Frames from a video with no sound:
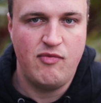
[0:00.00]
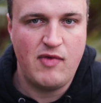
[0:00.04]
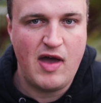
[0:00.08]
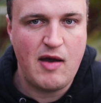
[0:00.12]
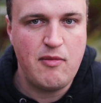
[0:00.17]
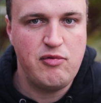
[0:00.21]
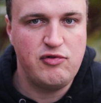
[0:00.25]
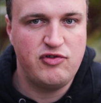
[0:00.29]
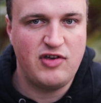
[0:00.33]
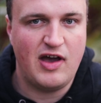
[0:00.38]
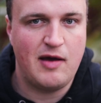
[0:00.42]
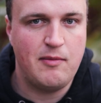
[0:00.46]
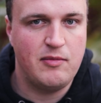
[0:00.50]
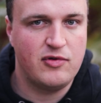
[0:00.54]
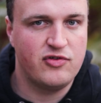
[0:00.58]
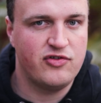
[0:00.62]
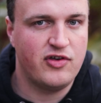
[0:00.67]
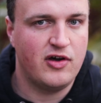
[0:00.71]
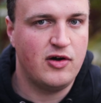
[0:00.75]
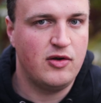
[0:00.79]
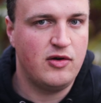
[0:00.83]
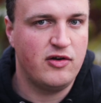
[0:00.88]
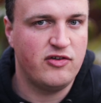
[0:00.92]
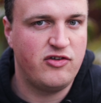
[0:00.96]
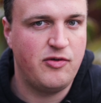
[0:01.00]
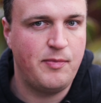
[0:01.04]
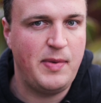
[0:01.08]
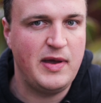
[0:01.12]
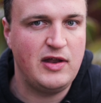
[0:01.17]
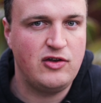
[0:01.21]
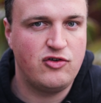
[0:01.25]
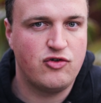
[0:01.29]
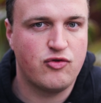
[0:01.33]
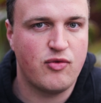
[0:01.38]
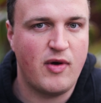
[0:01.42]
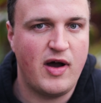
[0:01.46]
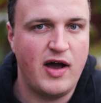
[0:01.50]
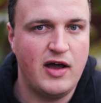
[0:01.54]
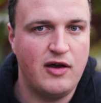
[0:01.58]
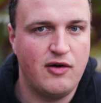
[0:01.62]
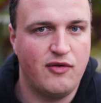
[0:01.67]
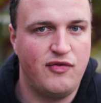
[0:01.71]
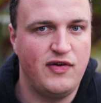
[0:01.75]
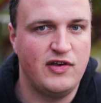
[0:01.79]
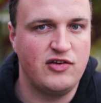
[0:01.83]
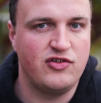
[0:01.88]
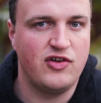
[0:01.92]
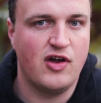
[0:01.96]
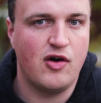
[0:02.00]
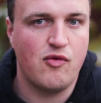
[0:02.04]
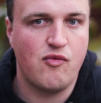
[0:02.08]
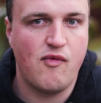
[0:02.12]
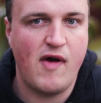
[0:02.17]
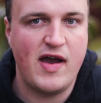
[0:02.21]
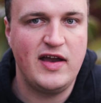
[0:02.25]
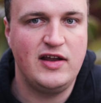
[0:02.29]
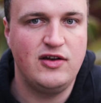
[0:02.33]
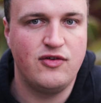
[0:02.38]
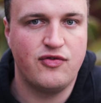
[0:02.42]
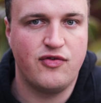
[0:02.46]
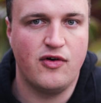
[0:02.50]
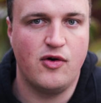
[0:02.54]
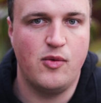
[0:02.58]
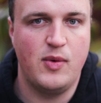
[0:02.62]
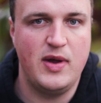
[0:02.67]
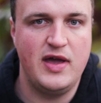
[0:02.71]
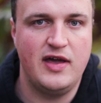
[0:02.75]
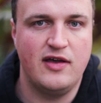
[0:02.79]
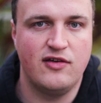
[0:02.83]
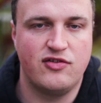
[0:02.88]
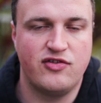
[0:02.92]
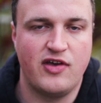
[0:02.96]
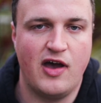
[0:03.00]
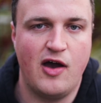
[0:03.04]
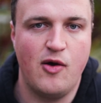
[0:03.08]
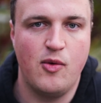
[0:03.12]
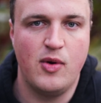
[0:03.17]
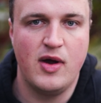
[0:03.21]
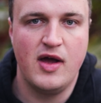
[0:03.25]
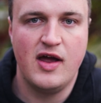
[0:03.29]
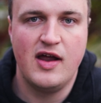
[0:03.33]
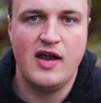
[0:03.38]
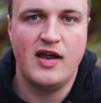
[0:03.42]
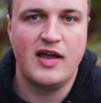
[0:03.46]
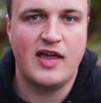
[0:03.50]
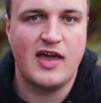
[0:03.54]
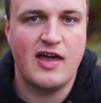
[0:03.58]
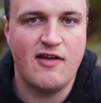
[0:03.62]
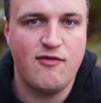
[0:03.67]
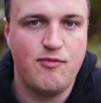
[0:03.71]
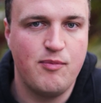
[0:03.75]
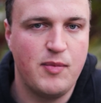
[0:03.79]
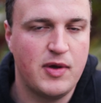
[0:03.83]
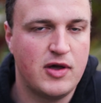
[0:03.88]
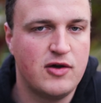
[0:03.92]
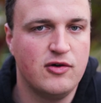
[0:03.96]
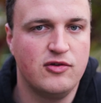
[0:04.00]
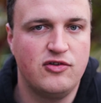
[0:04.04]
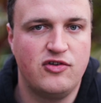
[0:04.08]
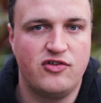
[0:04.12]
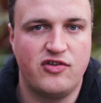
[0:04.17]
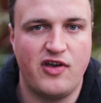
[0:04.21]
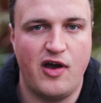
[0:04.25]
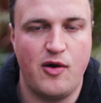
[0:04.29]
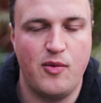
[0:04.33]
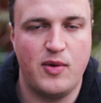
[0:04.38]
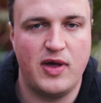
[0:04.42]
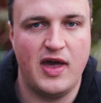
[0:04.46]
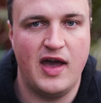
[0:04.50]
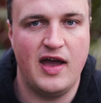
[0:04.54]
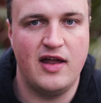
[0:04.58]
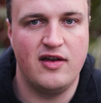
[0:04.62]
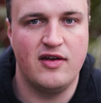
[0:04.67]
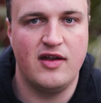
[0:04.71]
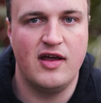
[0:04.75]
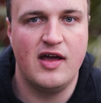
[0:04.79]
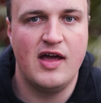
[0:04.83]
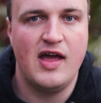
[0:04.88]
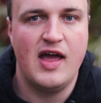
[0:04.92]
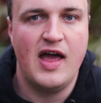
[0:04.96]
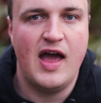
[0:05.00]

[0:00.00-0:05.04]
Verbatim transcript: every time the soil looks a bit dry or if it's not rained for a week or so, give them a good soak in.